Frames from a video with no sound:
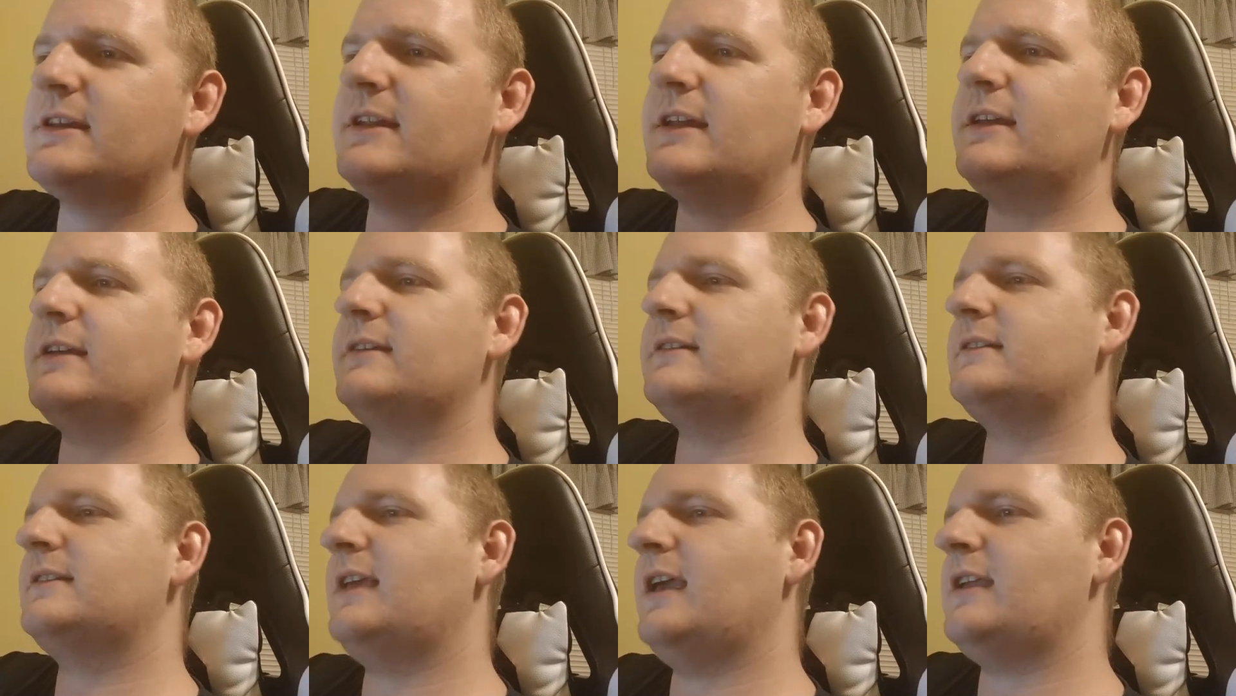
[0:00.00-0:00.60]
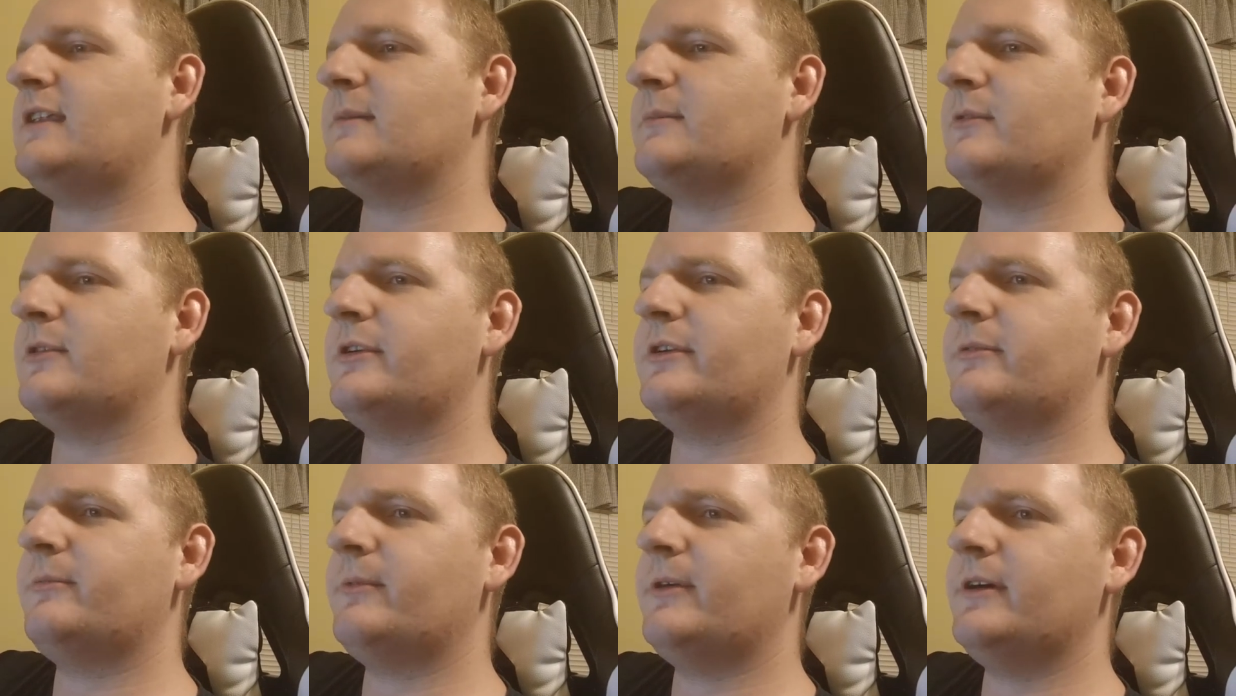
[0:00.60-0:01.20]
I like Geekdom
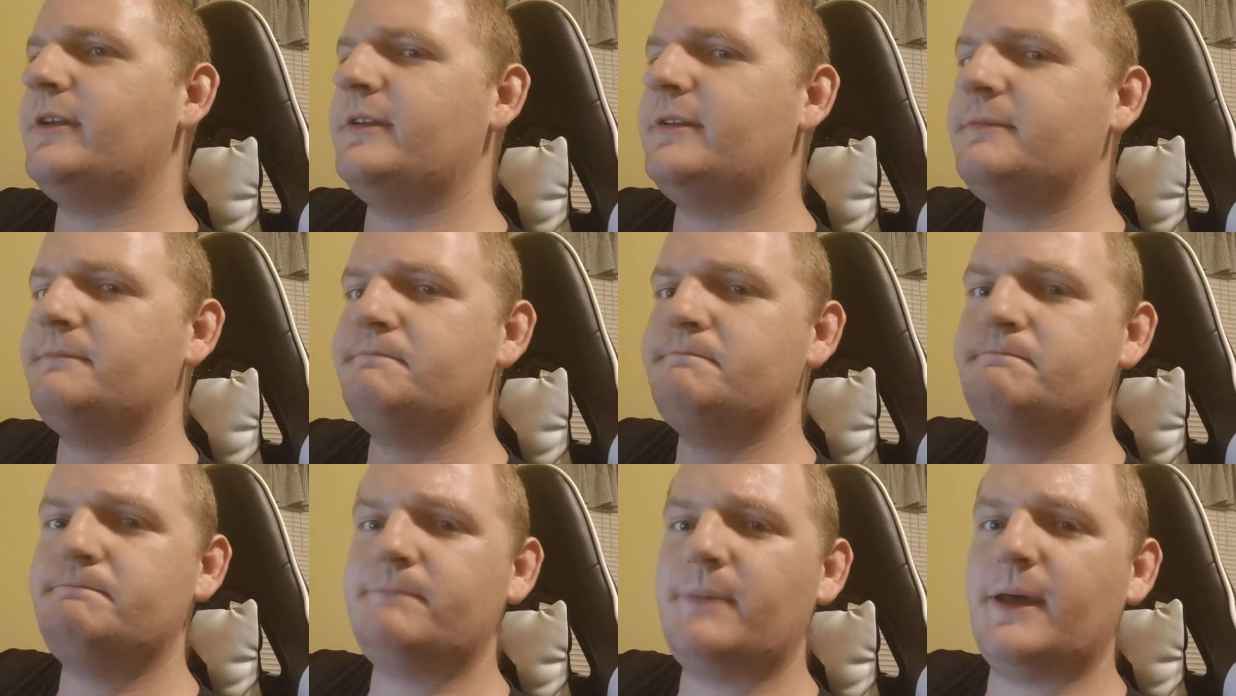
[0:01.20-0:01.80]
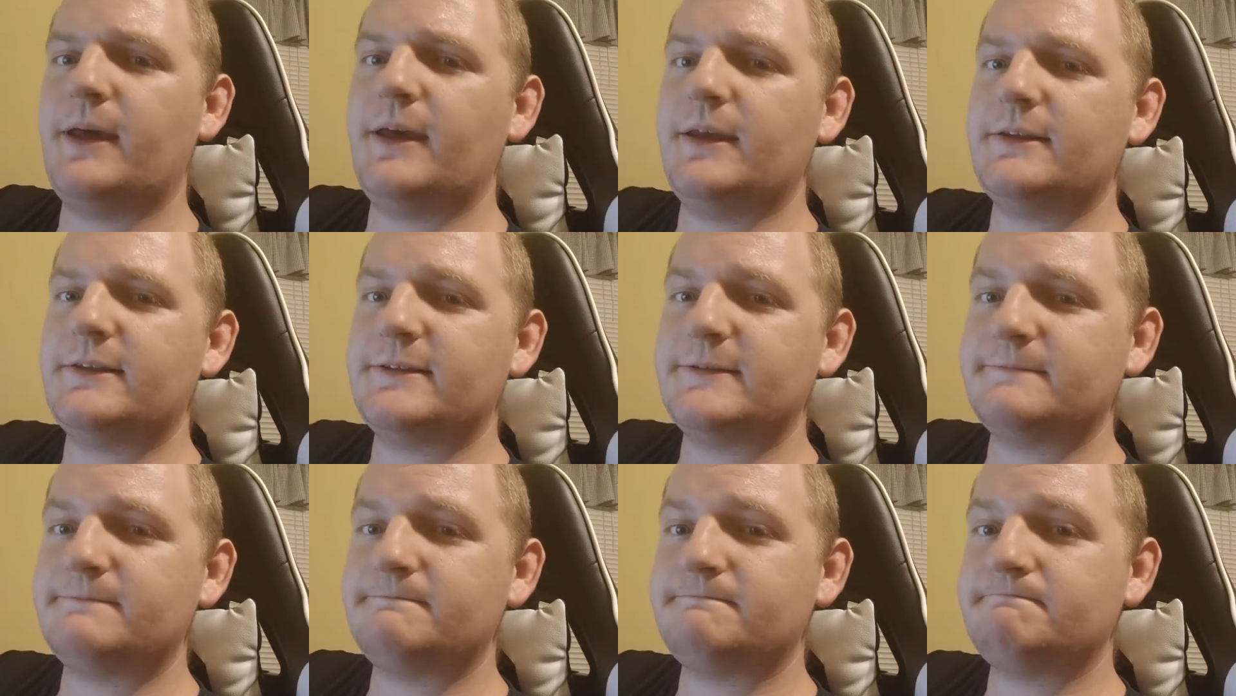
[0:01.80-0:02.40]
101,
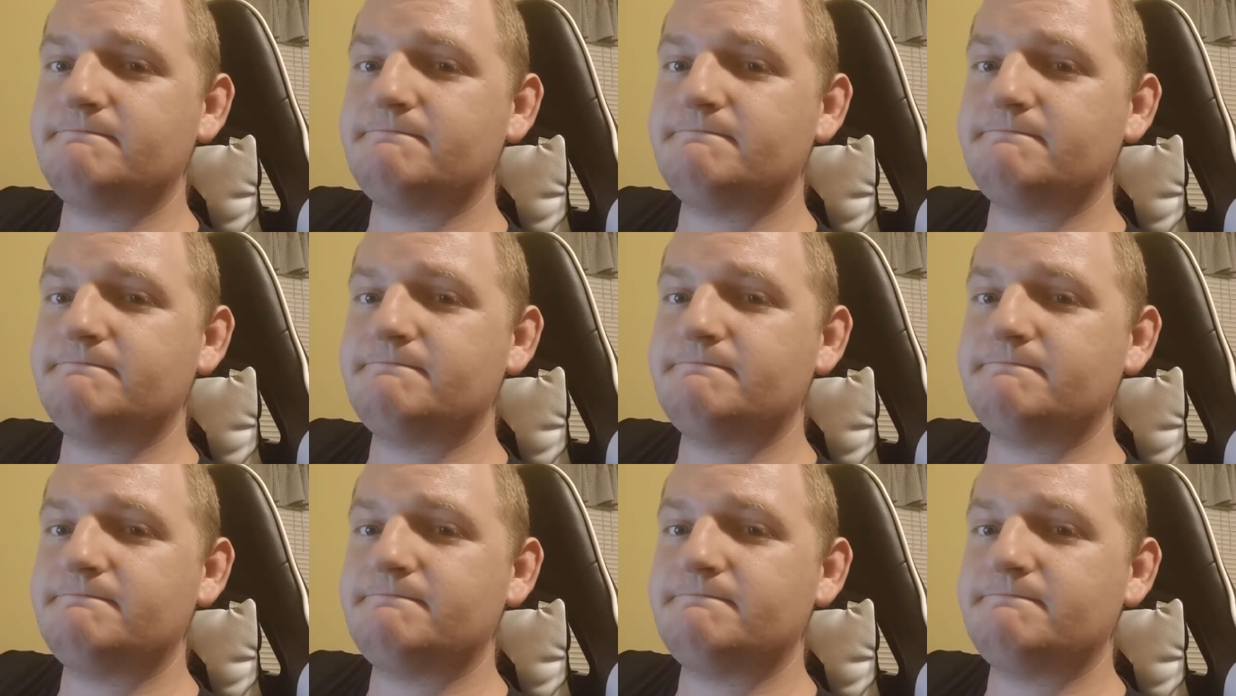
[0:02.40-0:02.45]
but